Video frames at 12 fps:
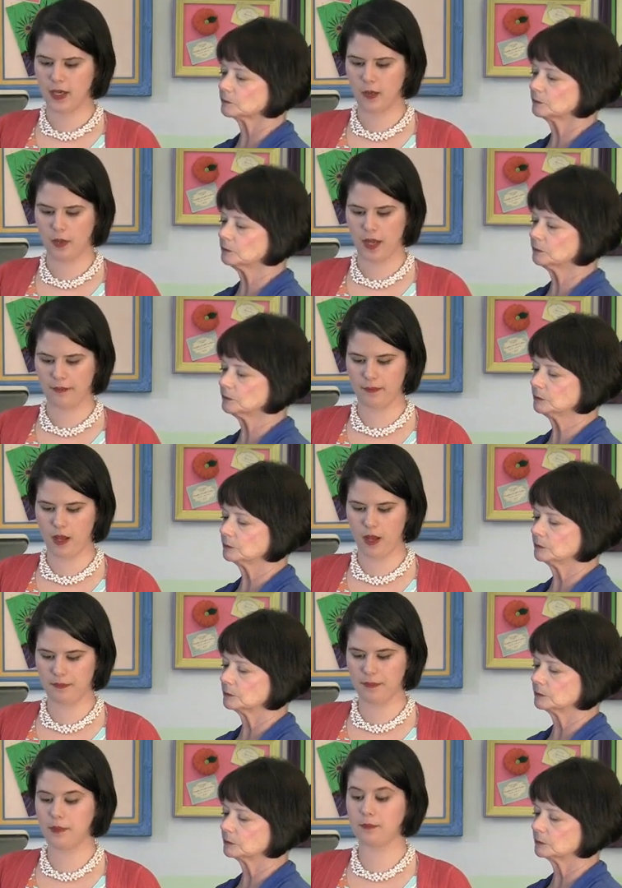Speaker 1: oh, I,
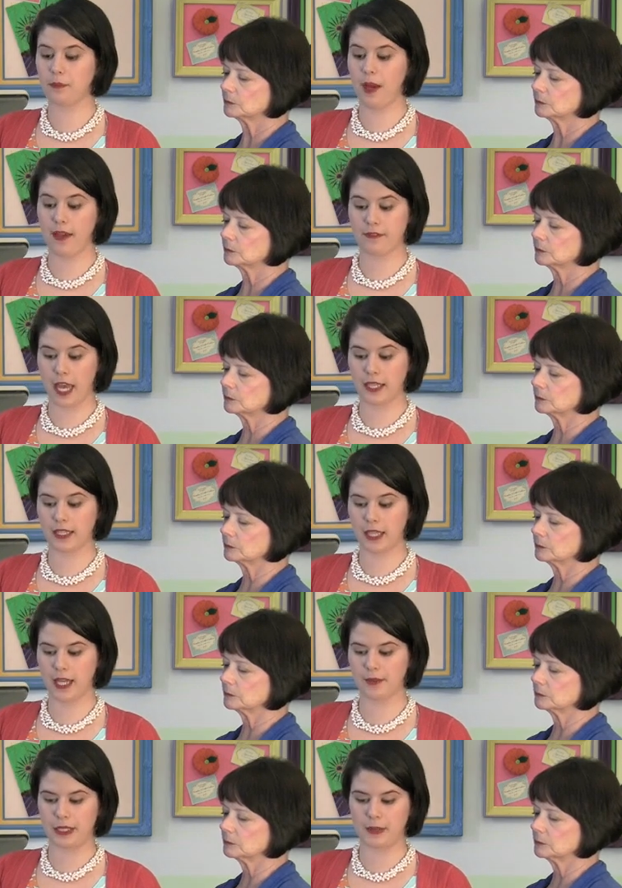have gotten a
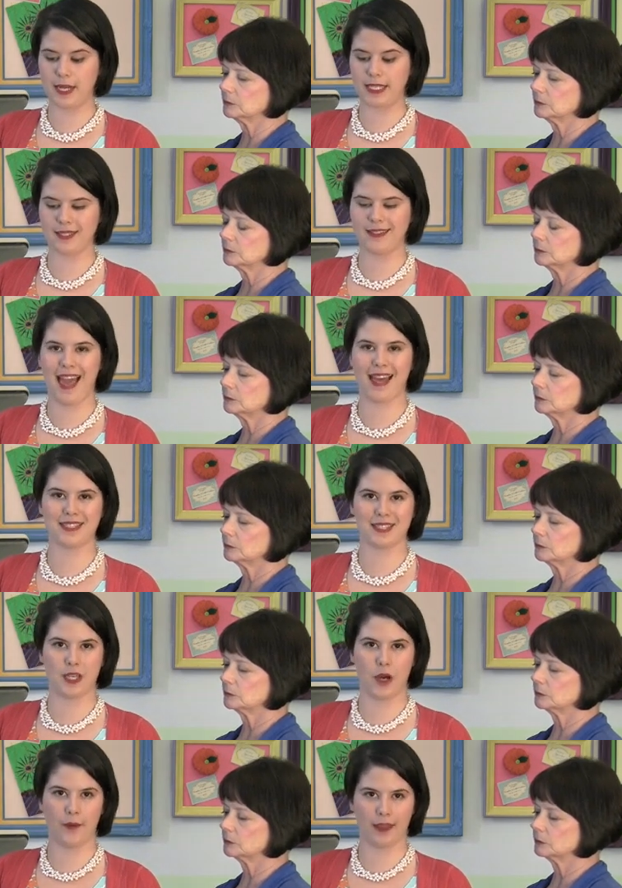lot of requests on how to
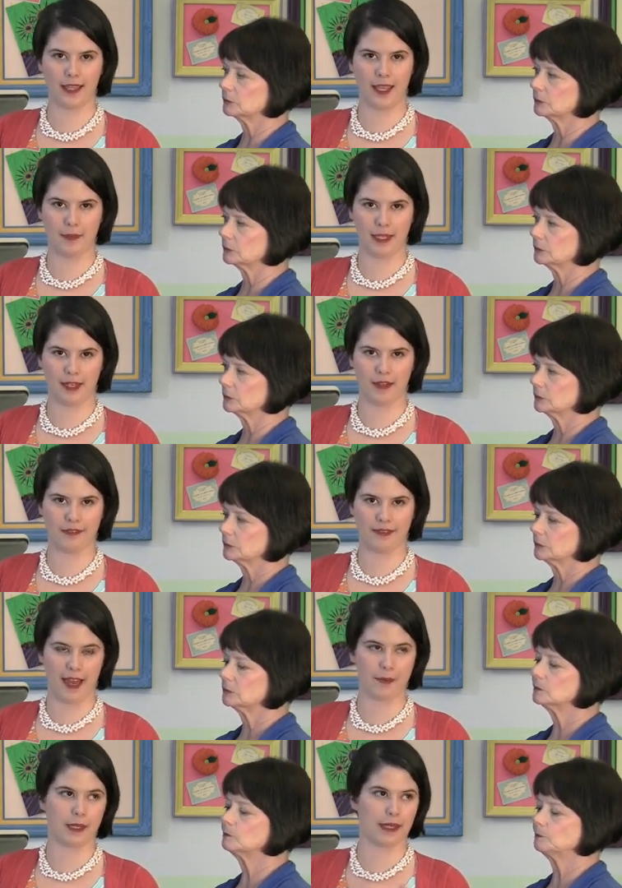sew with laminated
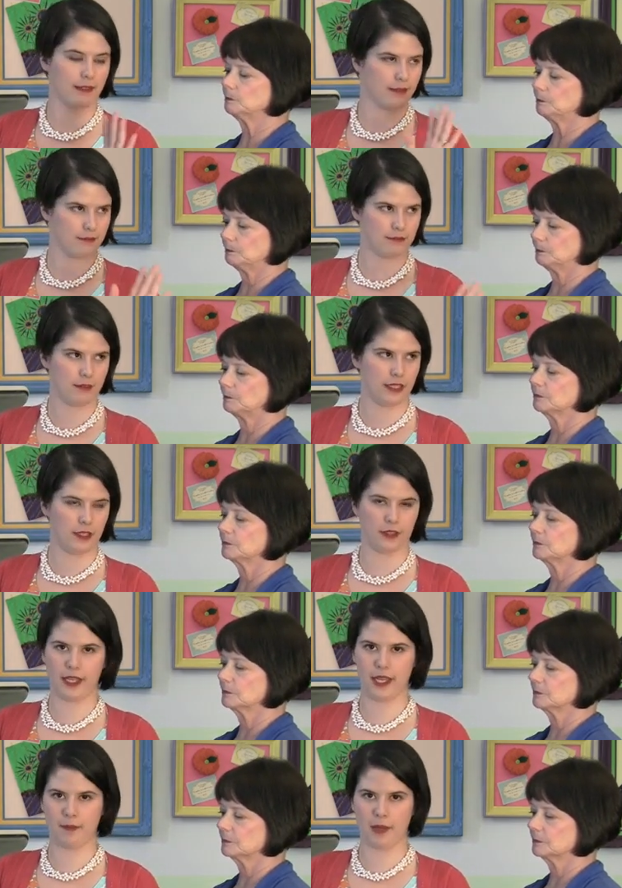fabric. Mm -hmm. It'll
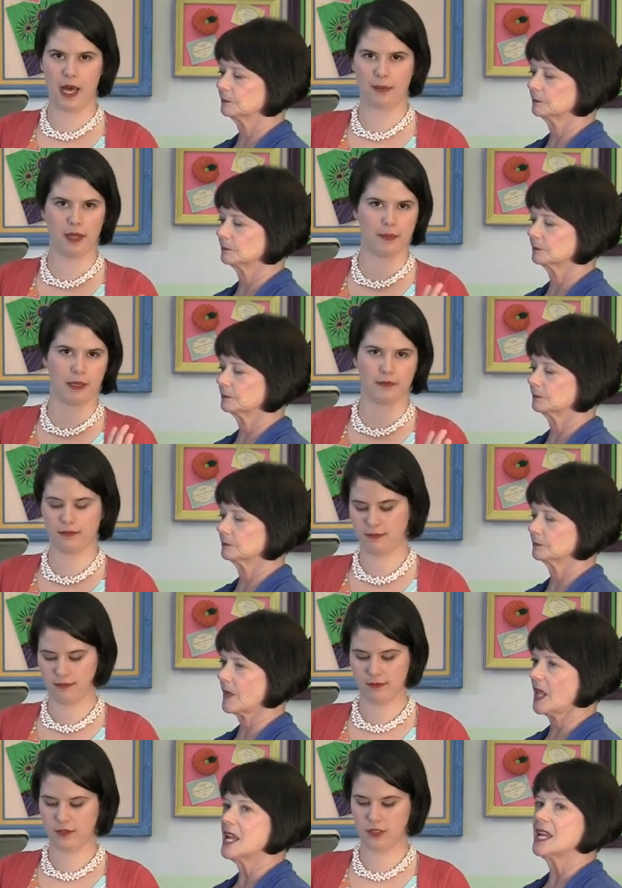come up. I mean,
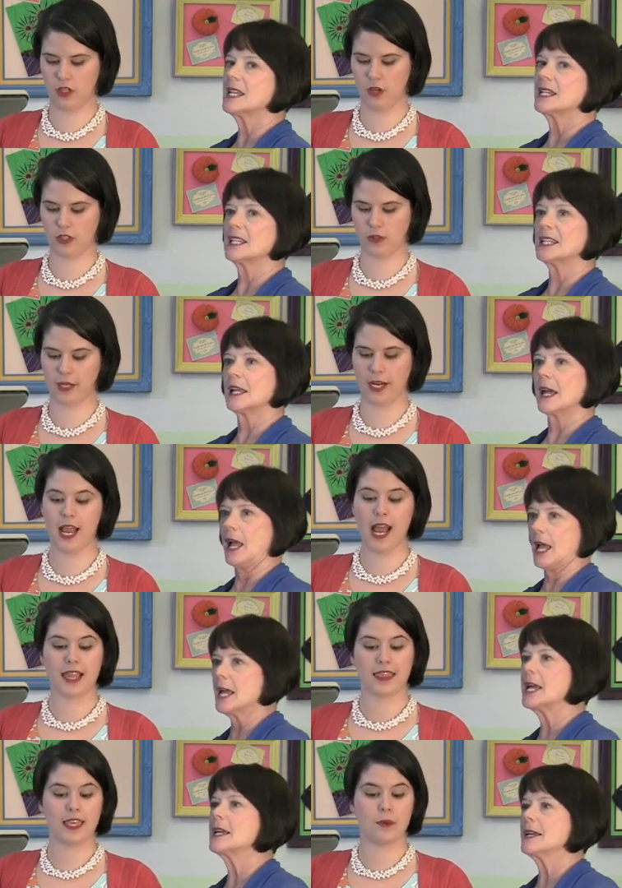Joe, don't worry.
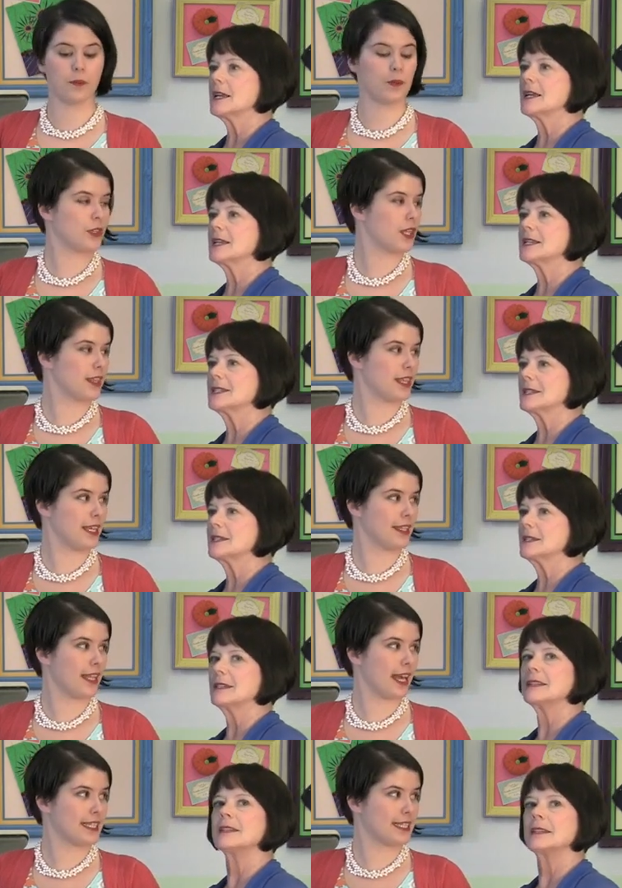The the
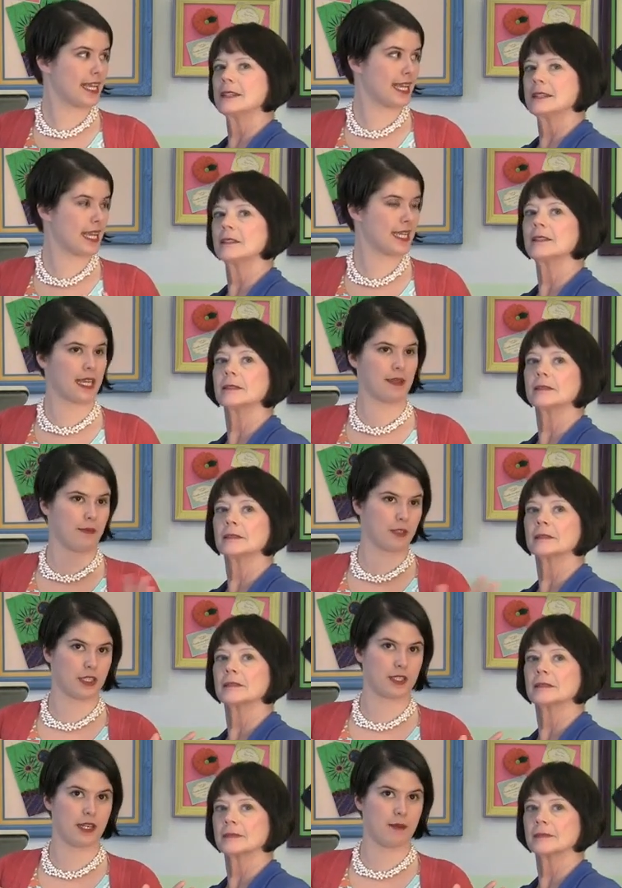thing that I did, that I'm
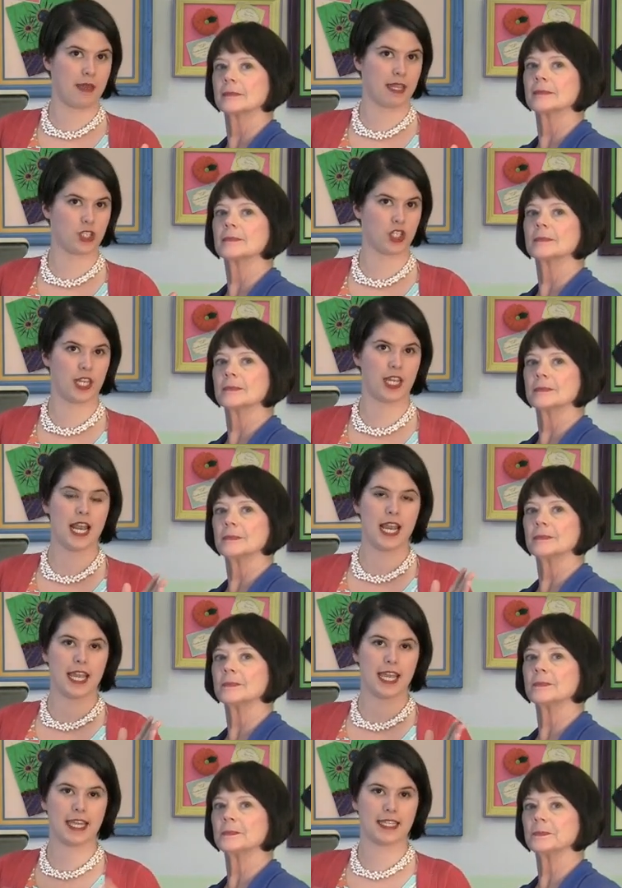just gonna mention, mm
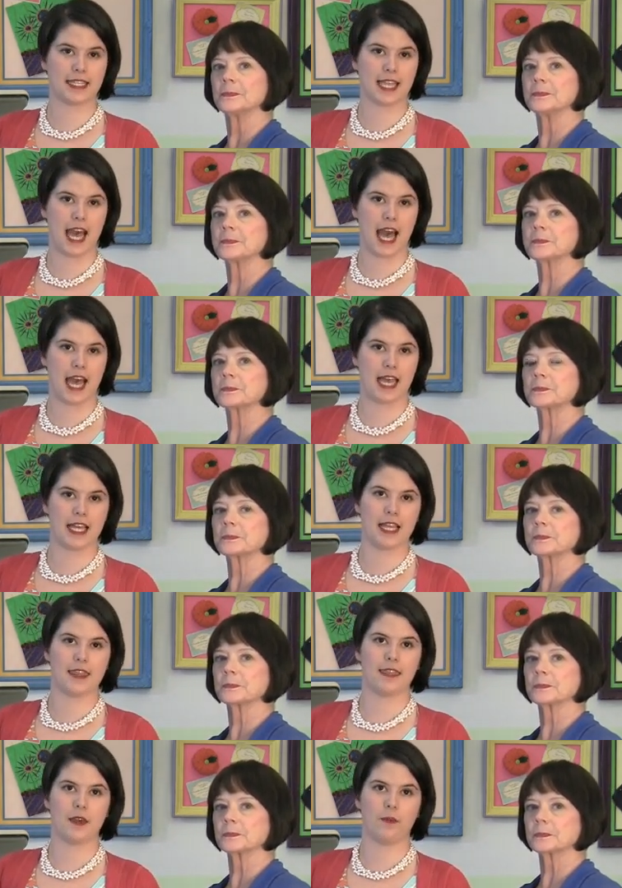-hmm. is uh,
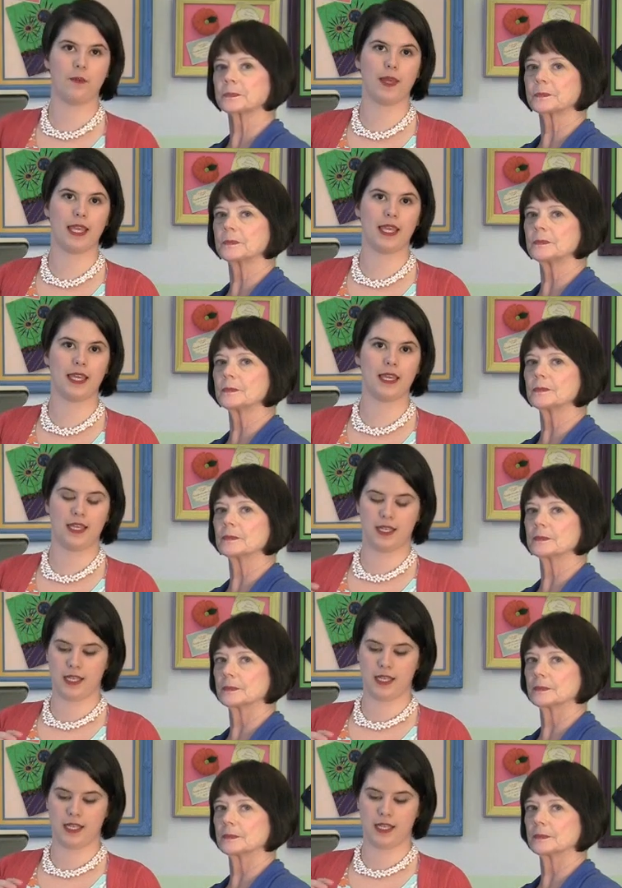that we,